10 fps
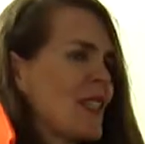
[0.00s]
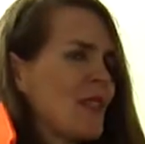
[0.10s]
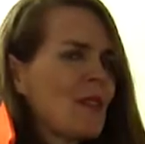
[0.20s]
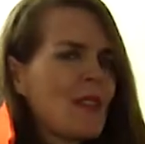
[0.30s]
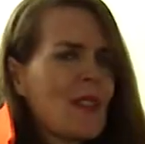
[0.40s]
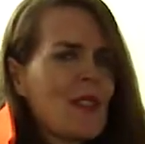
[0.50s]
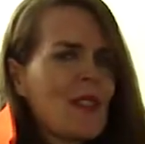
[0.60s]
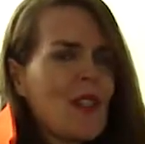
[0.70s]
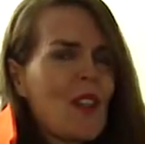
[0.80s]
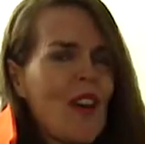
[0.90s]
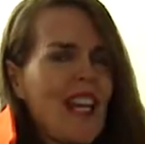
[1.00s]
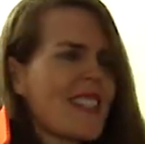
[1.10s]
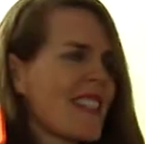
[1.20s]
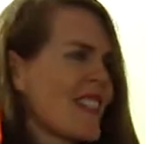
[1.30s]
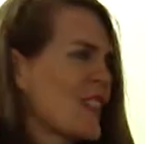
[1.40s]
of great
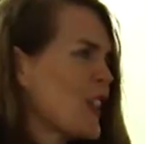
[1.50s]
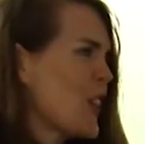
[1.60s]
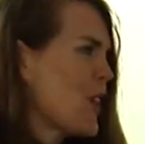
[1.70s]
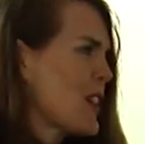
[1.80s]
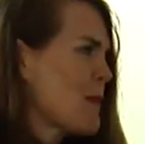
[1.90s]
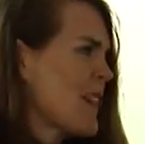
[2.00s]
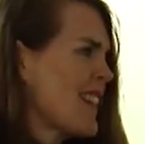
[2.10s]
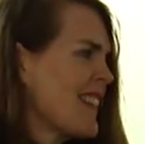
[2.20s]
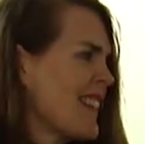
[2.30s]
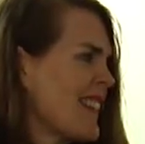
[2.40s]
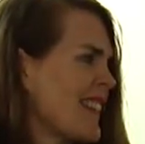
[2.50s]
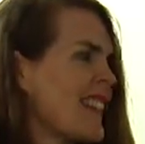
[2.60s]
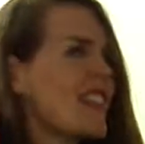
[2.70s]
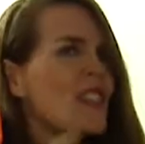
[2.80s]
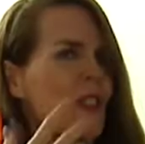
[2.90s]
charisma
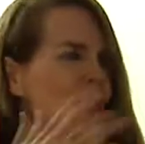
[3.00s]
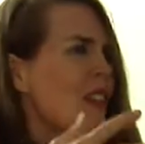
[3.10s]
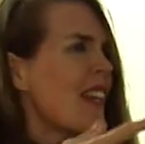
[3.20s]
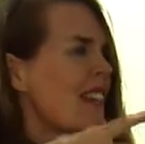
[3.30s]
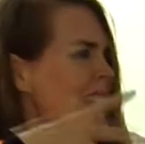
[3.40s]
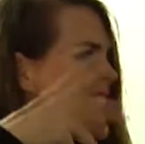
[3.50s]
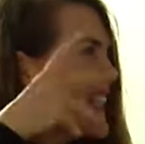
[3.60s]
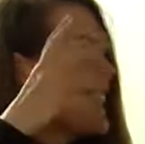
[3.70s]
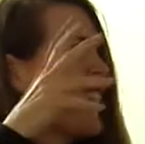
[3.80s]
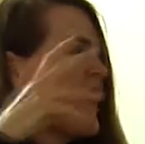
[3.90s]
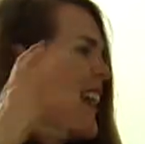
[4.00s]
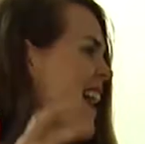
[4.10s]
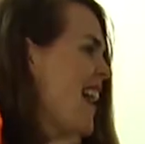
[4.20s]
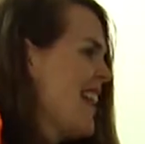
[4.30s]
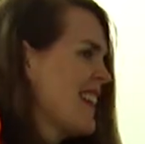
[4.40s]
that sort of it's still in the
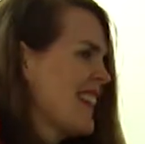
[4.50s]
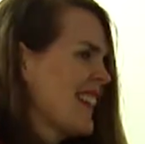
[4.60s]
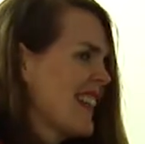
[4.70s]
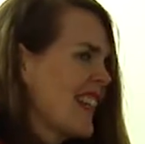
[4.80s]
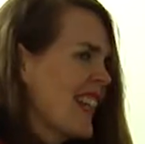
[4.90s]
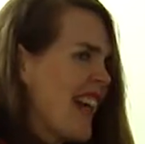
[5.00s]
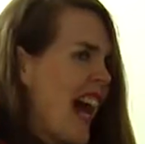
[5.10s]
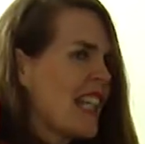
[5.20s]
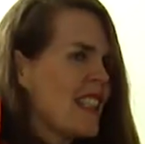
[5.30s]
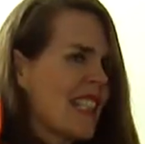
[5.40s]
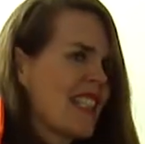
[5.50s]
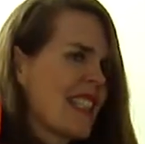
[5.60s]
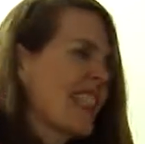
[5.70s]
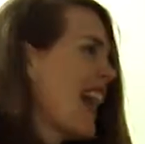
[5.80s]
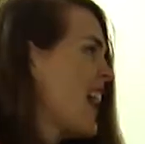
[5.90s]
air. And indeed,
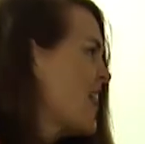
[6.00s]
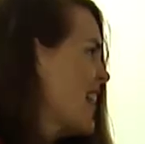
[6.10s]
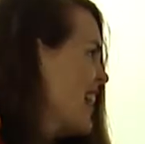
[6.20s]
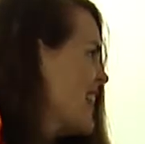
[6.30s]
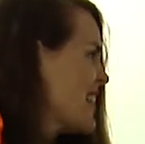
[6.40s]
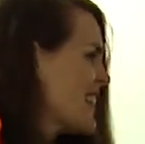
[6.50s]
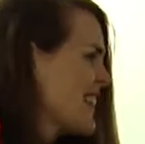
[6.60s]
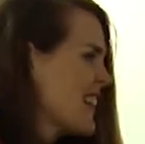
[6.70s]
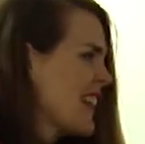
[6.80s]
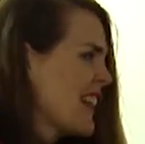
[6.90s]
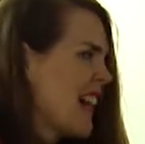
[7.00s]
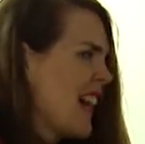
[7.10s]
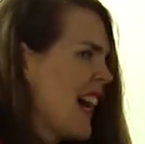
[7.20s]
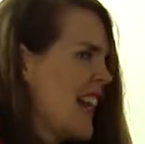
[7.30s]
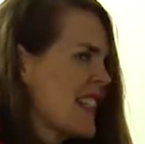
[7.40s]
this gallery
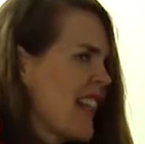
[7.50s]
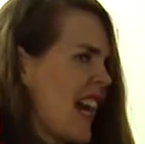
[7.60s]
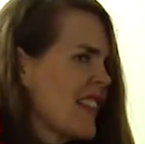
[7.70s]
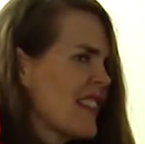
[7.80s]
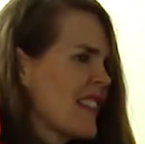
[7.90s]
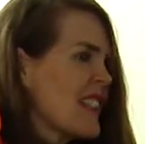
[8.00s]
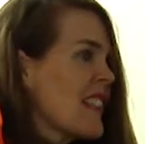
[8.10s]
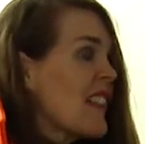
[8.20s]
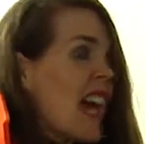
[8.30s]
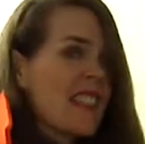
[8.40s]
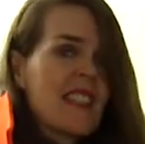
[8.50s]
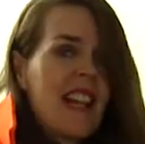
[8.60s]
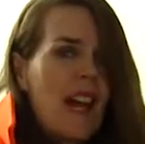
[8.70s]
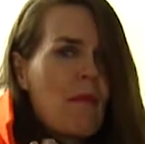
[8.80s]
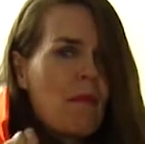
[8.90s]
has that still has
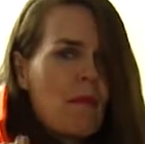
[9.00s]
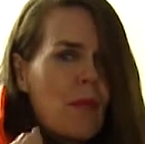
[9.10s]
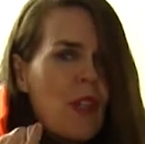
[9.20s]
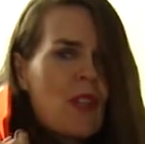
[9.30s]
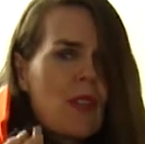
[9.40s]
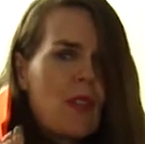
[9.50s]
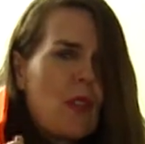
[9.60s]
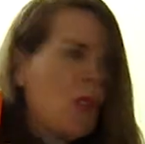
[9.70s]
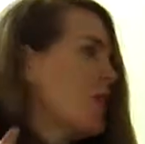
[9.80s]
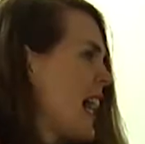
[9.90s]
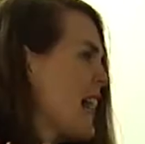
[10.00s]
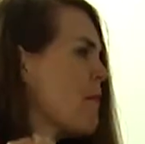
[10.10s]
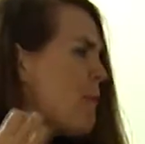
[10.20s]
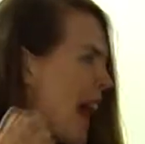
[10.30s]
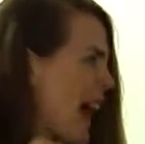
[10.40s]
that beautiful, that
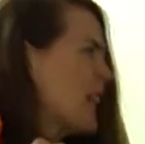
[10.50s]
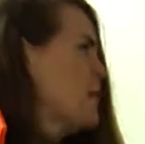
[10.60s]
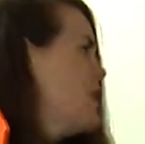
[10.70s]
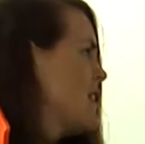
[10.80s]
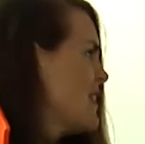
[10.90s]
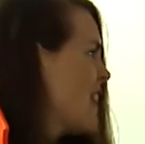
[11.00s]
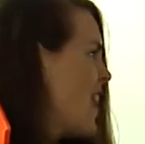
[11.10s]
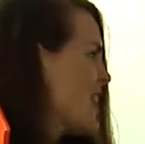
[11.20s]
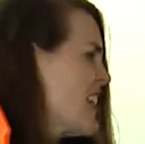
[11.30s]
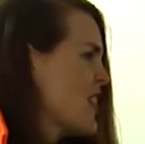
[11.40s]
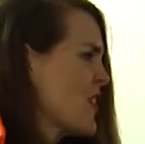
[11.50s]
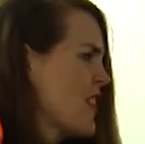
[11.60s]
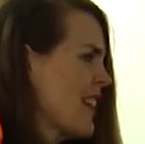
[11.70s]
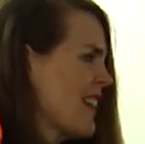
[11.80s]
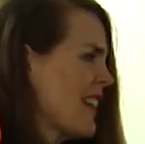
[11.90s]
impeccable art
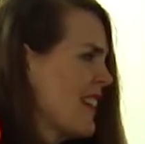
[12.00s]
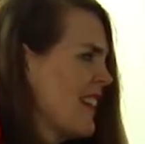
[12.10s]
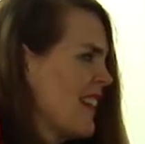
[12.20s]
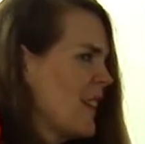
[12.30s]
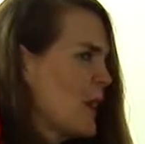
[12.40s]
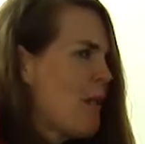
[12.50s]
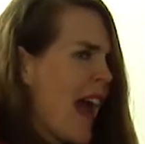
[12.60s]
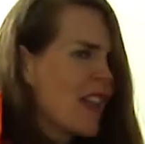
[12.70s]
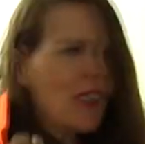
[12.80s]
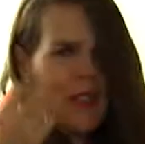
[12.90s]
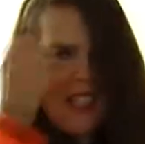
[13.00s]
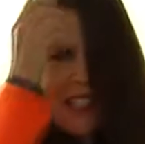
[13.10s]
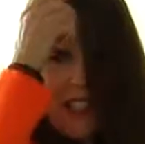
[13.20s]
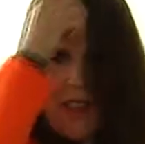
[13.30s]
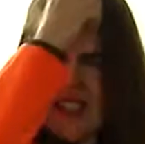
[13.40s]
history. The pedigree
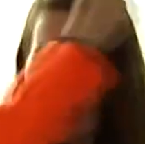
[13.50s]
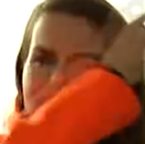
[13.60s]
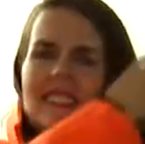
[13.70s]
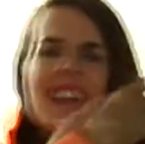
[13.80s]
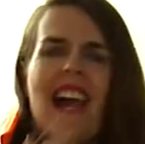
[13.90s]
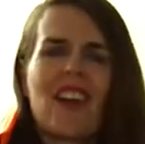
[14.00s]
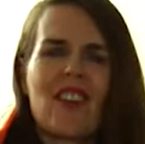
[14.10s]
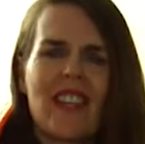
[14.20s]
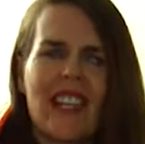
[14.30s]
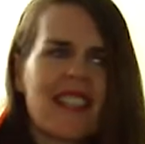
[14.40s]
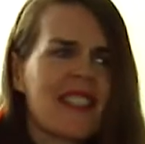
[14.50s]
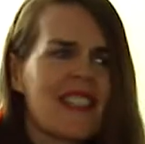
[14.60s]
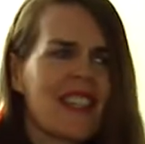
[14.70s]
of this gallery is